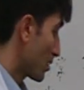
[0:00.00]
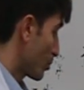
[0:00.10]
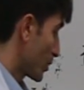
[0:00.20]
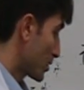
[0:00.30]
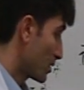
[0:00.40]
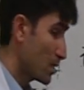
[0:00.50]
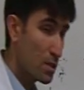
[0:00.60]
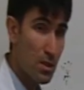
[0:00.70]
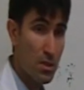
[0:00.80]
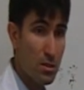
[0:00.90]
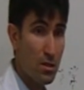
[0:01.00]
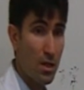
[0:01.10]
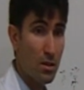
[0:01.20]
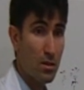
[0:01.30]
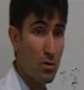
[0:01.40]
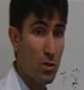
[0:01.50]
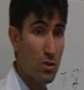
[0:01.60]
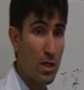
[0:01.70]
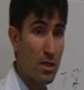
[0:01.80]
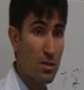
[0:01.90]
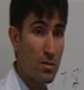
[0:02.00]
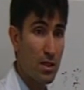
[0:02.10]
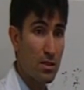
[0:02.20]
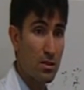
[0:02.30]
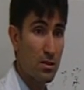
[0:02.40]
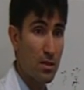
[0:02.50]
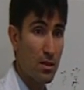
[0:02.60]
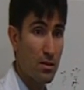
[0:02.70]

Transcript: But this is not what Chinese medicine say.